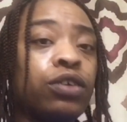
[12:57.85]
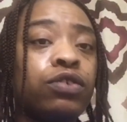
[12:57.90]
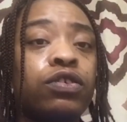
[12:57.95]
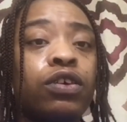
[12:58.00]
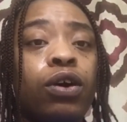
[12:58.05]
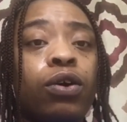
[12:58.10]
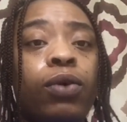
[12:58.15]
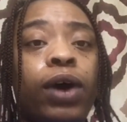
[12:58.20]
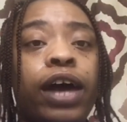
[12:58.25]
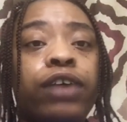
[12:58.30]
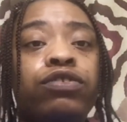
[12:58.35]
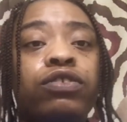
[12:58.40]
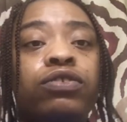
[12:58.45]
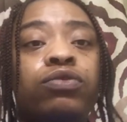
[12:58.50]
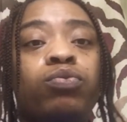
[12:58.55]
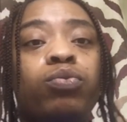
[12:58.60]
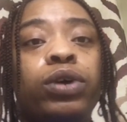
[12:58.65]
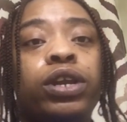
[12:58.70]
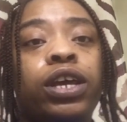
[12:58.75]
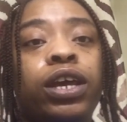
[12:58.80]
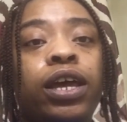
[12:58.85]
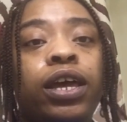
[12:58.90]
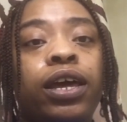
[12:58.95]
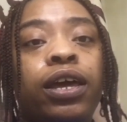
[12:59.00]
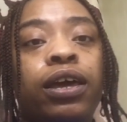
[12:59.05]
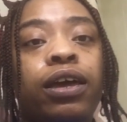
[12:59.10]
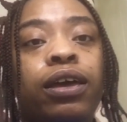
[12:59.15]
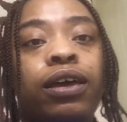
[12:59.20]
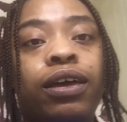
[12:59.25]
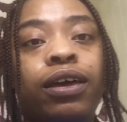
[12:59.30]
So I just went
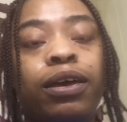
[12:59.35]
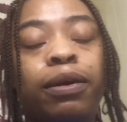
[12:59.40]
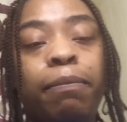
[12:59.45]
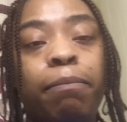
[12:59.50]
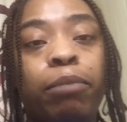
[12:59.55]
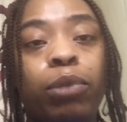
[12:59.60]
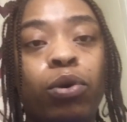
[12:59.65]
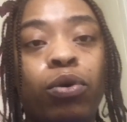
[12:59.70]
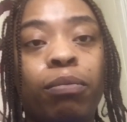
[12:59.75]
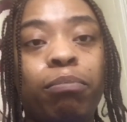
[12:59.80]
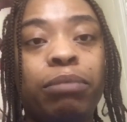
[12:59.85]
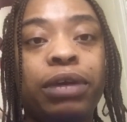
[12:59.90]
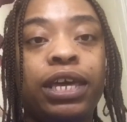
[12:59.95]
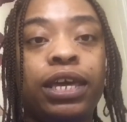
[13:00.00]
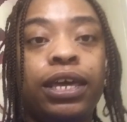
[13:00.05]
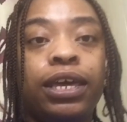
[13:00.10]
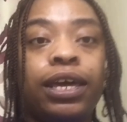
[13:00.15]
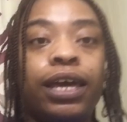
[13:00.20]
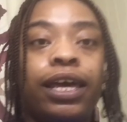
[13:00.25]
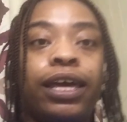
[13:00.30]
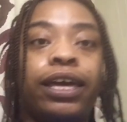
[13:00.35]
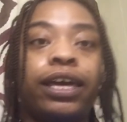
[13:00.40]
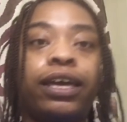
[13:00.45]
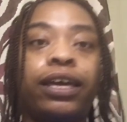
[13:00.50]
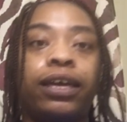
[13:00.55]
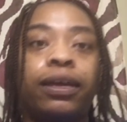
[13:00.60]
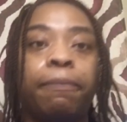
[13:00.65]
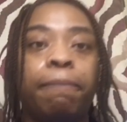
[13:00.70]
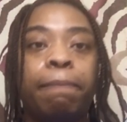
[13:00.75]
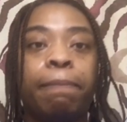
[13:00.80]
ahead and bought me
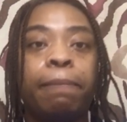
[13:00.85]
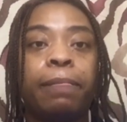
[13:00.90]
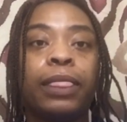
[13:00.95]
a